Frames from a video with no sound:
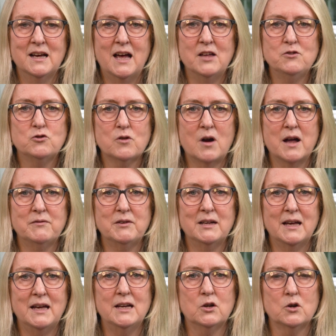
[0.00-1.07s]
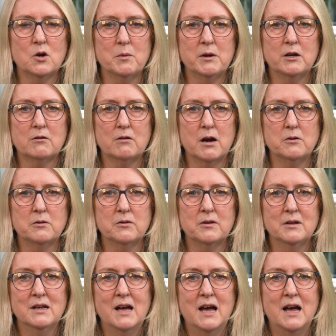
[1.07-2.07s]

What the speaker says: and driving economic growth.